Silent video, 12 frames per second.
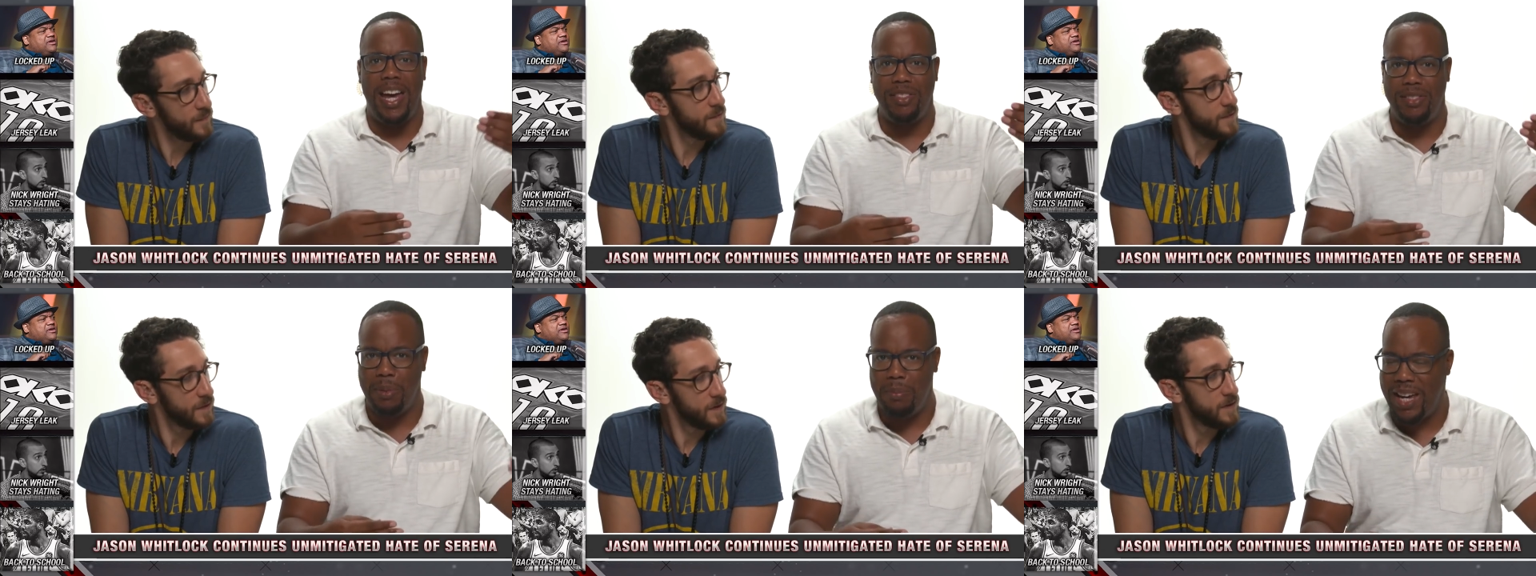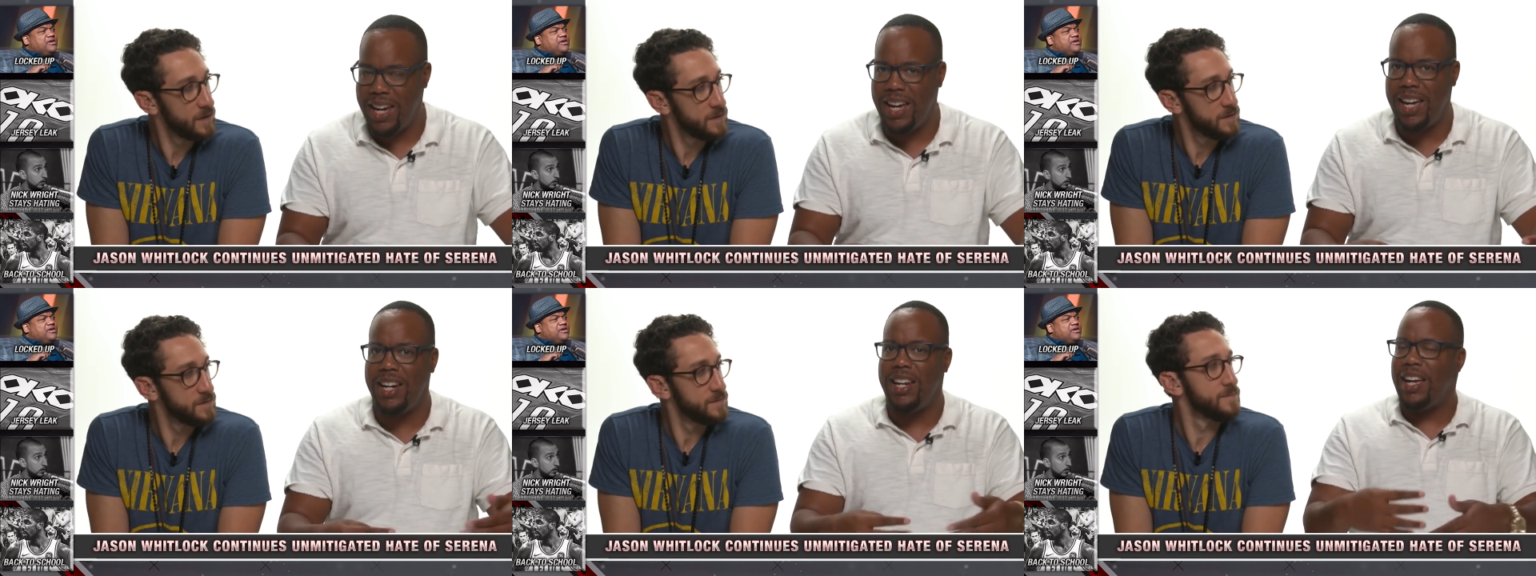Speaker 1: as the
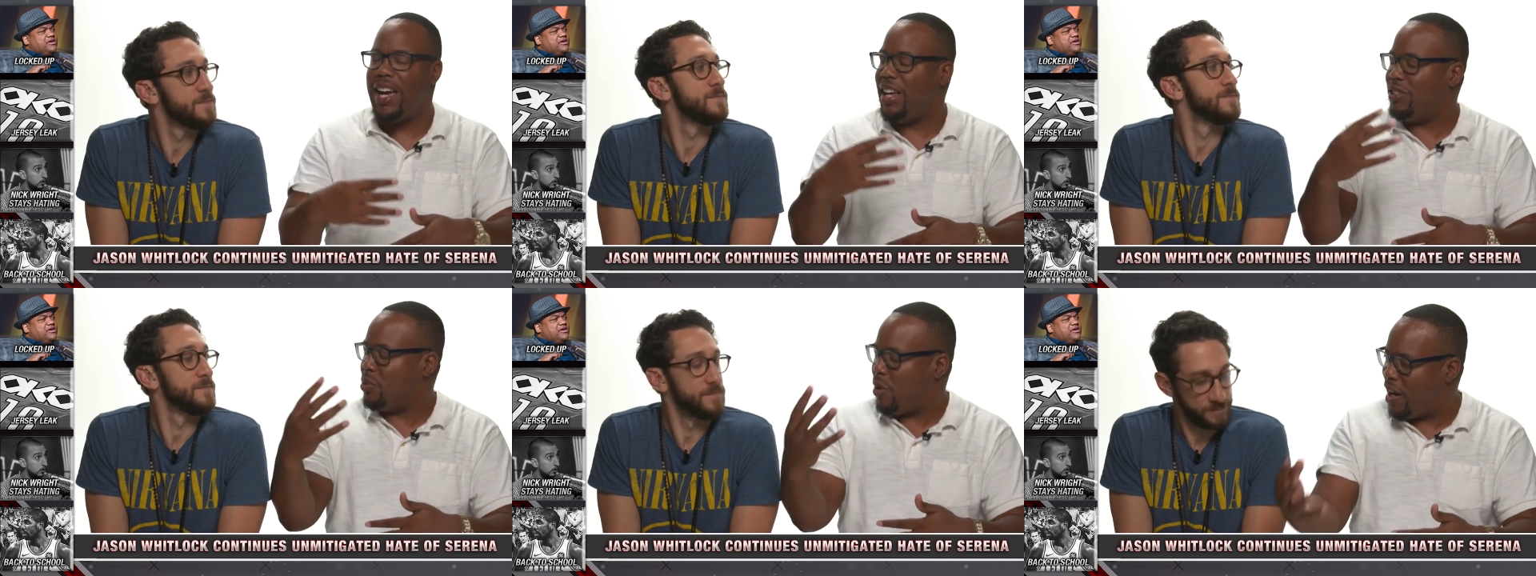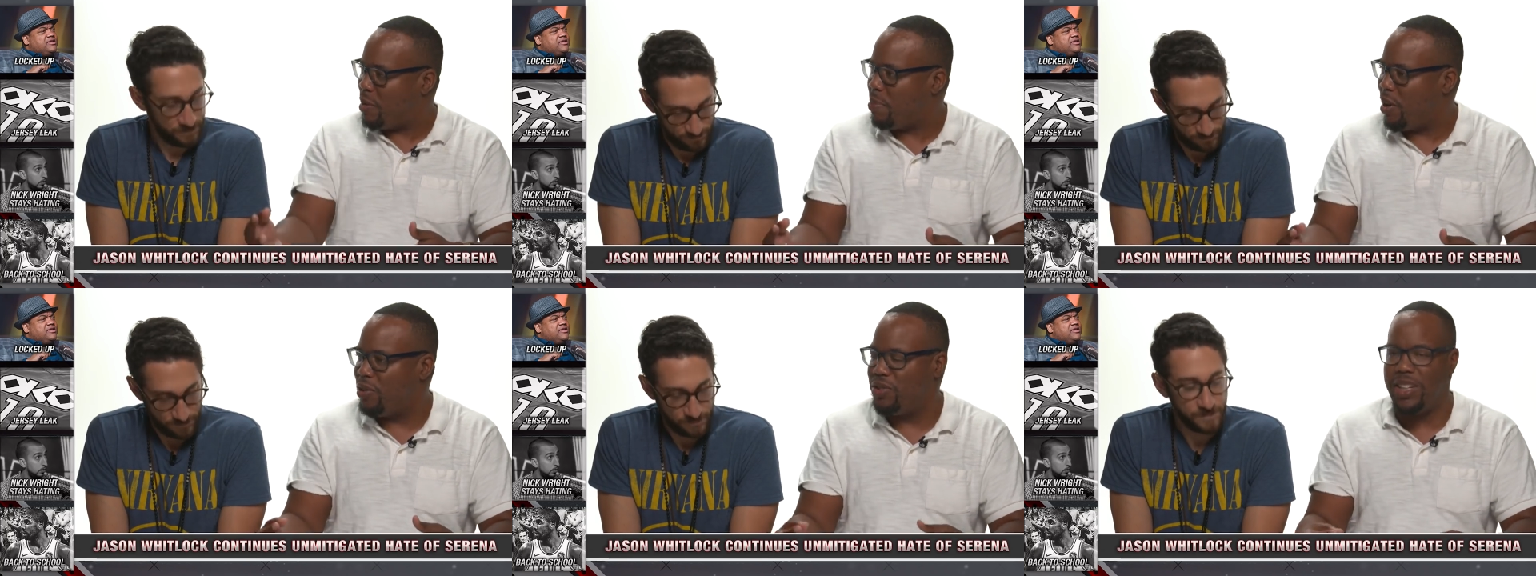men, as a white
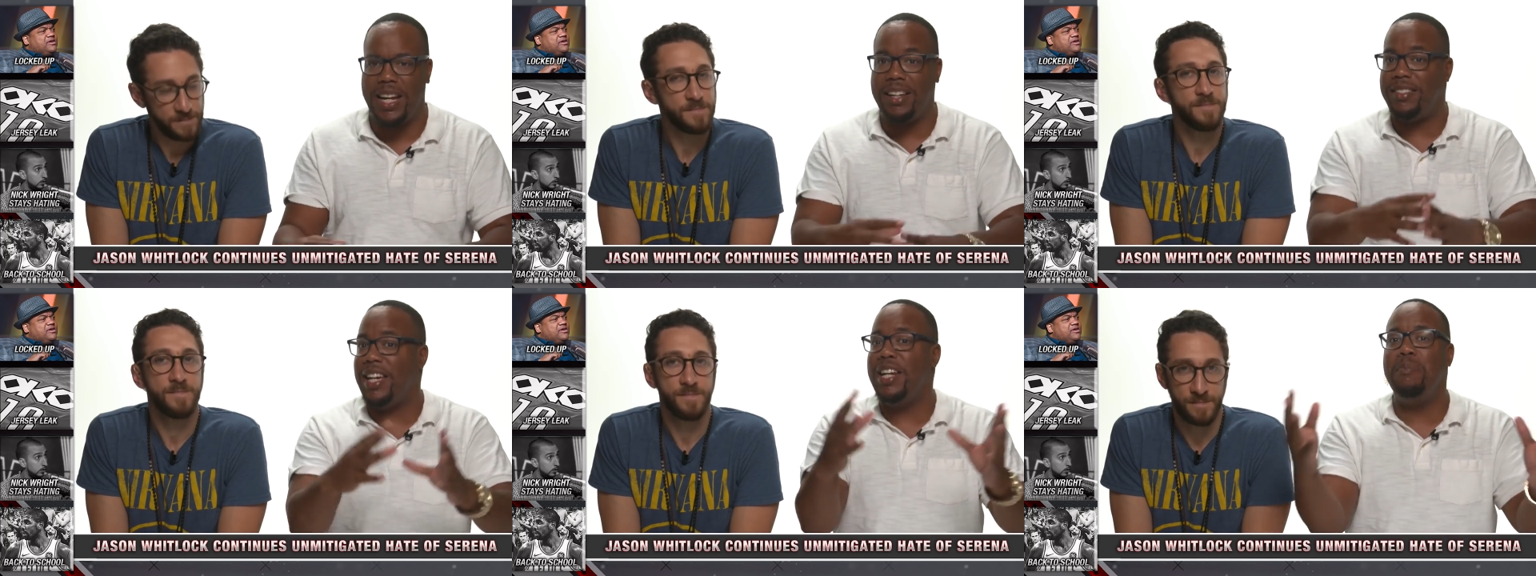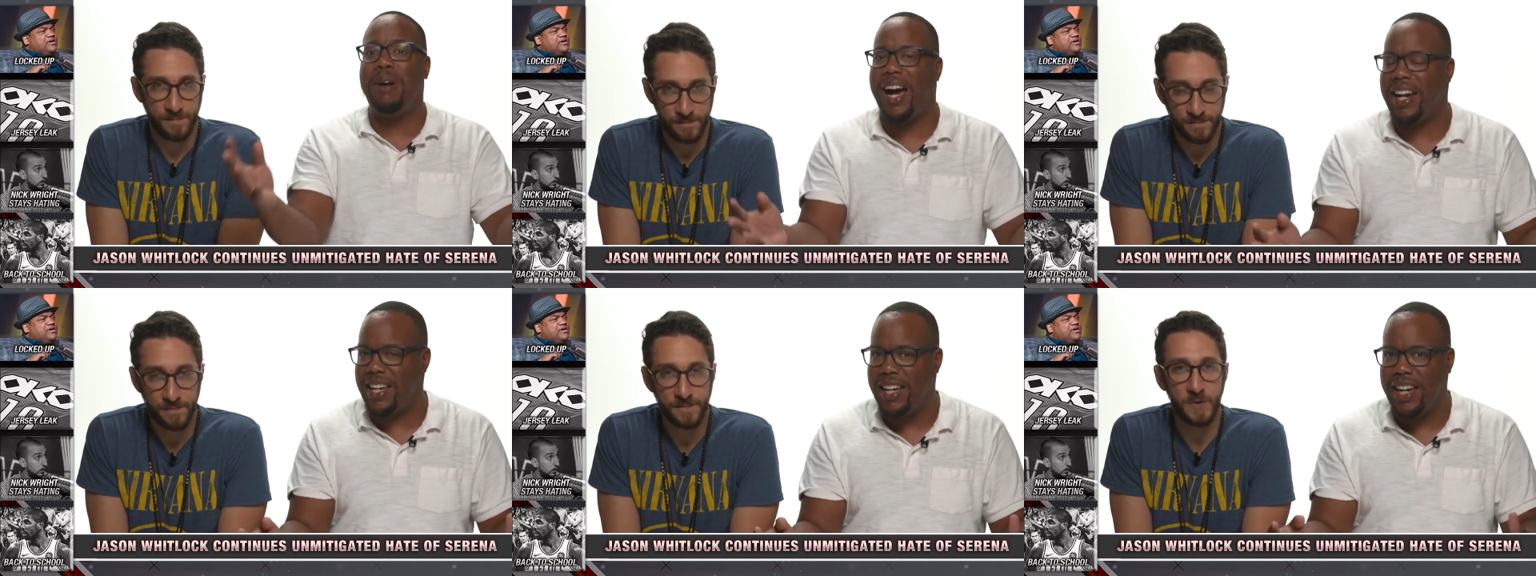person, as
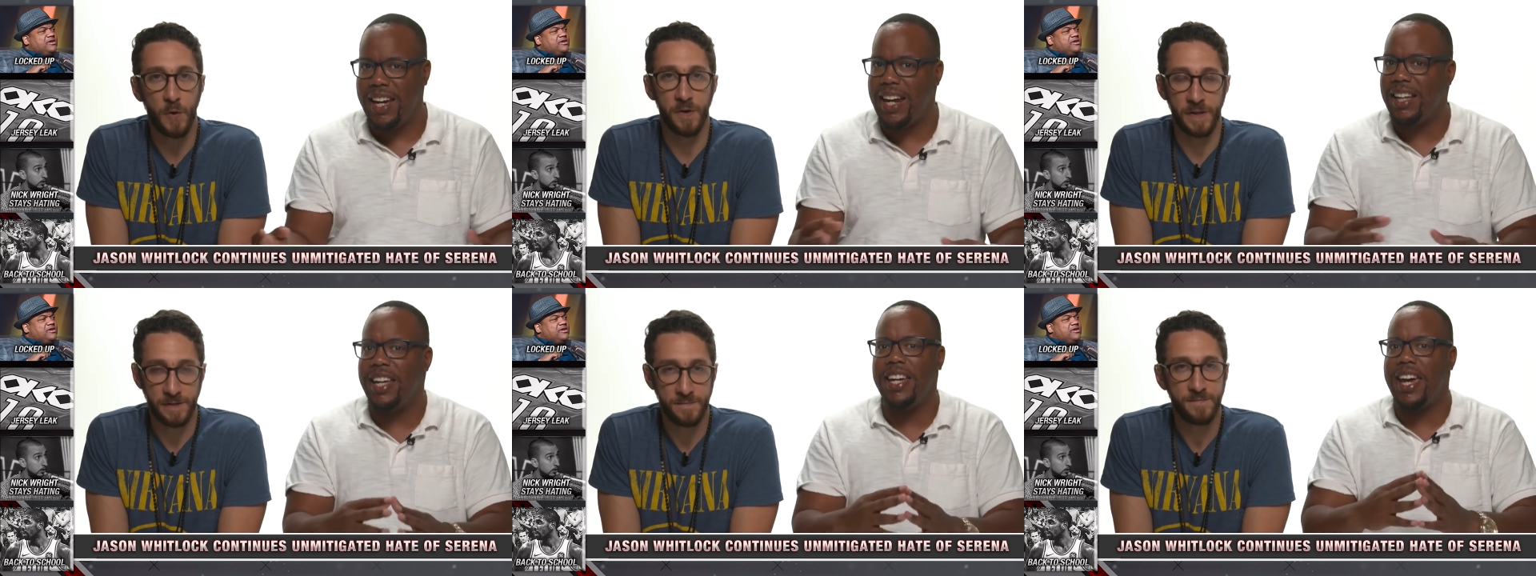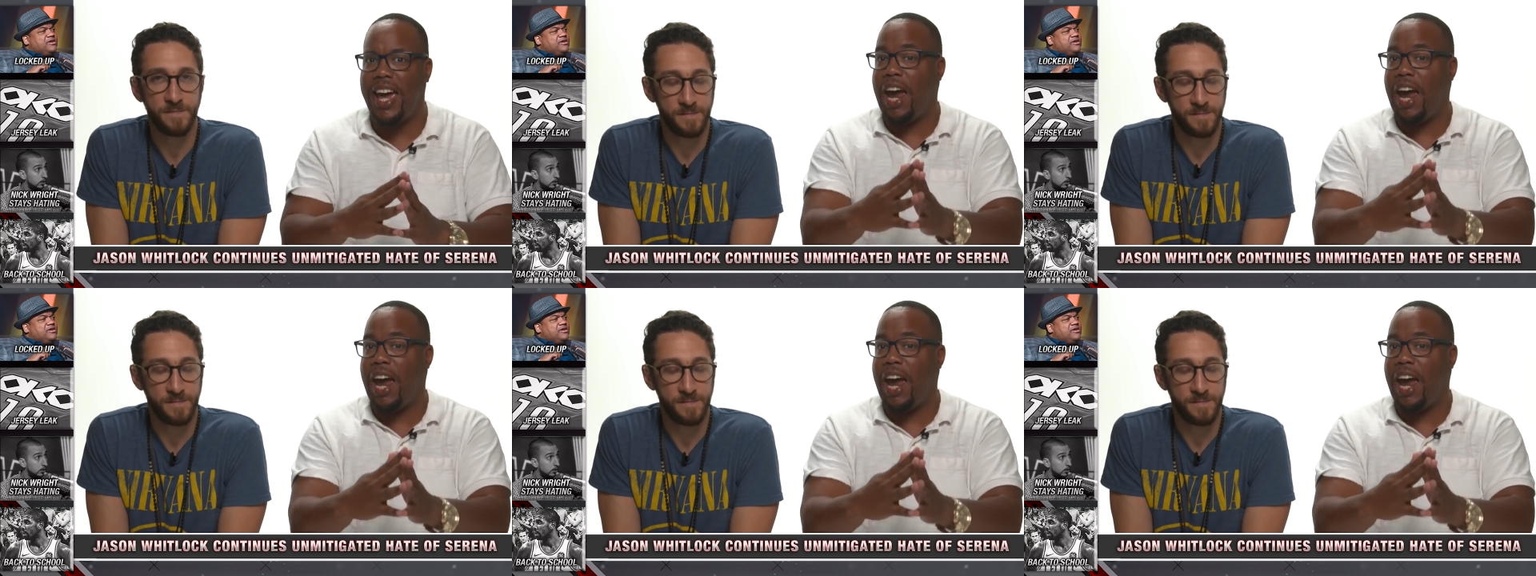anybody. Totally. And I think